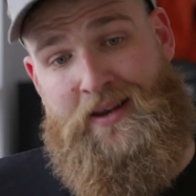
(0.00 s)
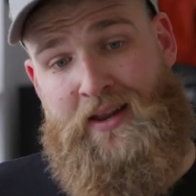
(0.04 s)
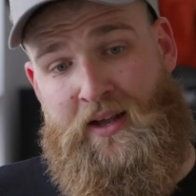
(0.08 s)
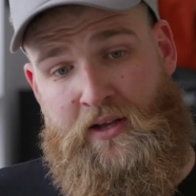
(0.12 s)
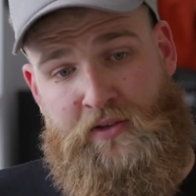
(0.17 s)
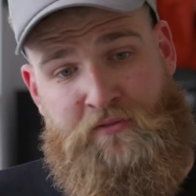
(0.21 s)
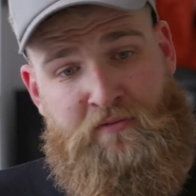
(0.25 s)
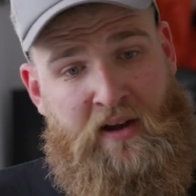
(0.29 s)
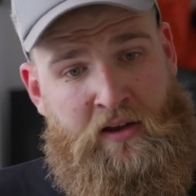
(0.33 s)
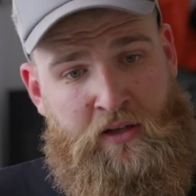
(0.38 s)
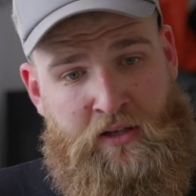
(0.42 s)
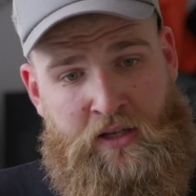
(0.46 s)

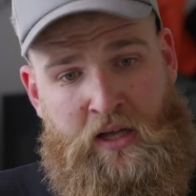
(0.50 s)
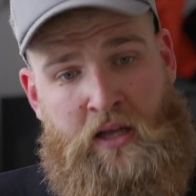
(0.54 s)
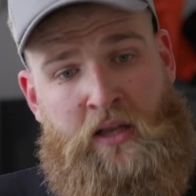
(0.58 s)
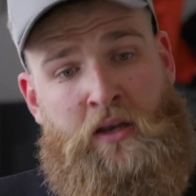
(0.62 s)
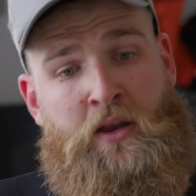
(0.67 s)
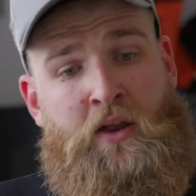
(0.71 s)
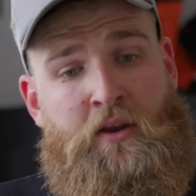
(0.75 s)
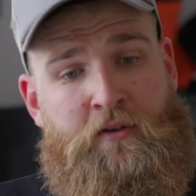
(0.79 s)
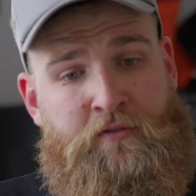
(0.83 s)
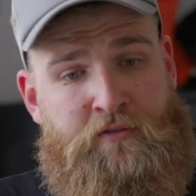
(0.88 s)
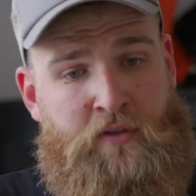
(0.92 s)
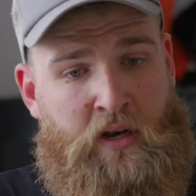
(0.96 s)
like a
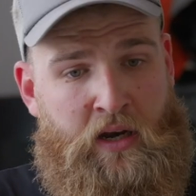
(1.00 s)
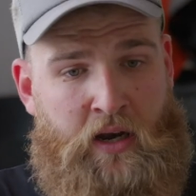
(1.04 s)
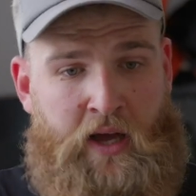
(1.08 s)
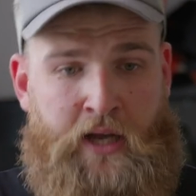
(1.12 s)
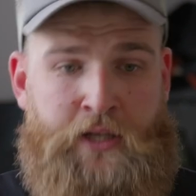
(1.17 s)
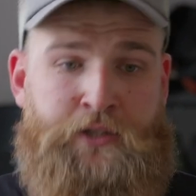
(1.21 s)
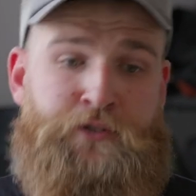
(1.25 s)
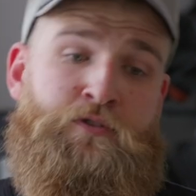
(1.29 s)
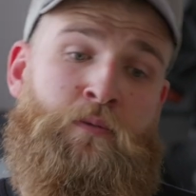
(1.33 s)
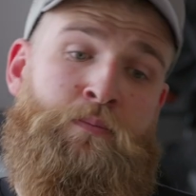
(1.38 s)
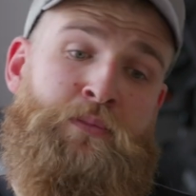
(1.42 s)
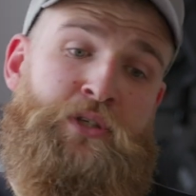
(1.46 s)
lot of the
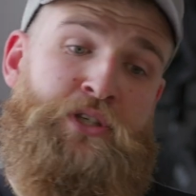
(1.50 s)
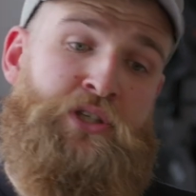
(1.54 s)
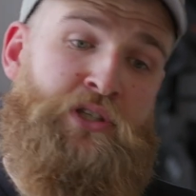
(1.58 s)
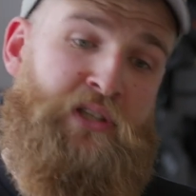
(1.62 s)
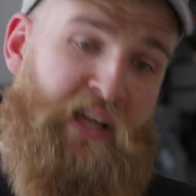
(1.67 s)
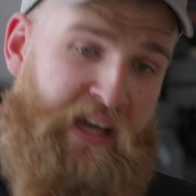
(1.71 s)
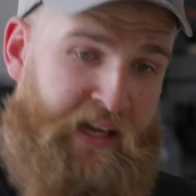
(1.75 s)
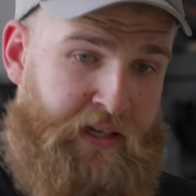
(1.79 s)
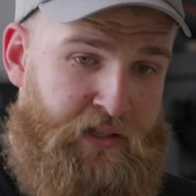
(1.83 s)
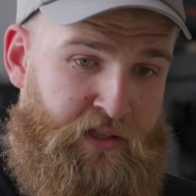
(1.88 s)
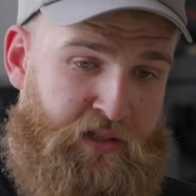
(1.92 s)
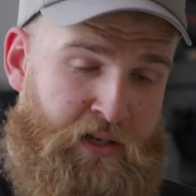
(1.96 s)
lines from the
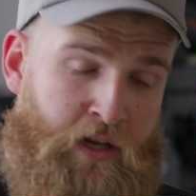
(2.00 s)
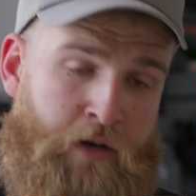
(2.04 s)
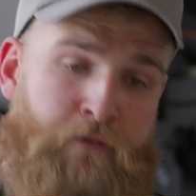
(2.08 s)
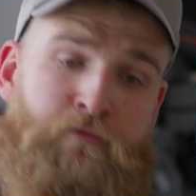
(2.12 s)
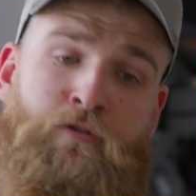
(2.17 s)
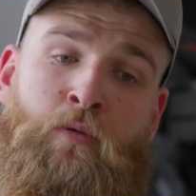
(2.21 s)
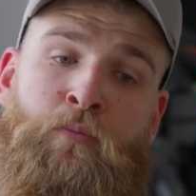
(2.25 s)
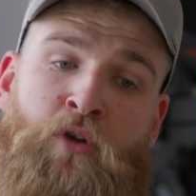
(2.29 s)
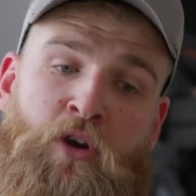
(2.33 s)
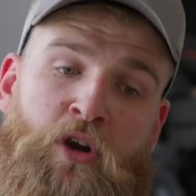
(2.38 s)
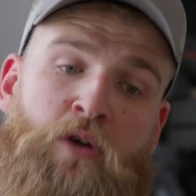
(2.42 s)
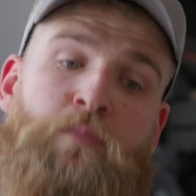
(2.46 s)
States and
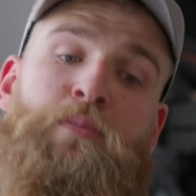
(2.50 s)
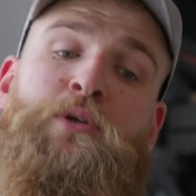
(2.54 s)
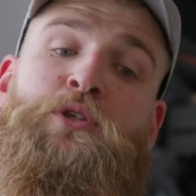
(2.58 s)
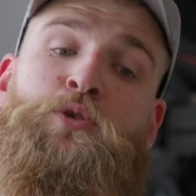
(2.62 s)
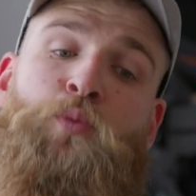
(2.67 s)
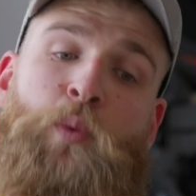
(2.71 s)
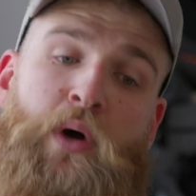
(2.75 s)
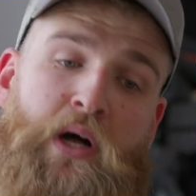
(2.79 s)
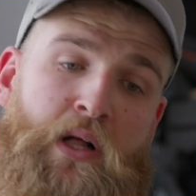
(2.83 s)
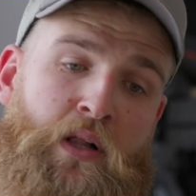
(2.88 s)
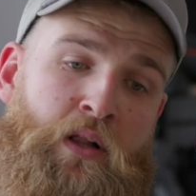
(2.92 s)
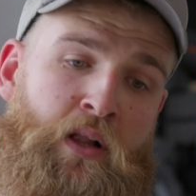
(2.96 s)
from Europe as
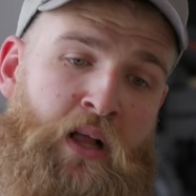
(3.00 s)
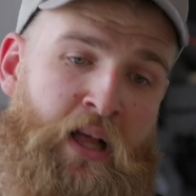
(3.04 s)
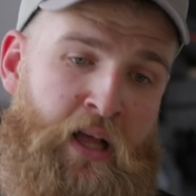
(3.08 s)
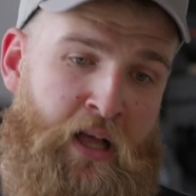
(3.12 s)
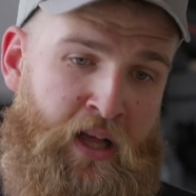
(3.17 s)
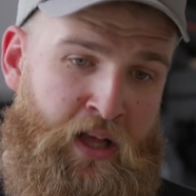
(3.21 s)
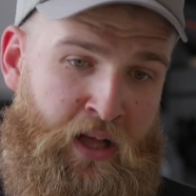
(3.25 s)
well,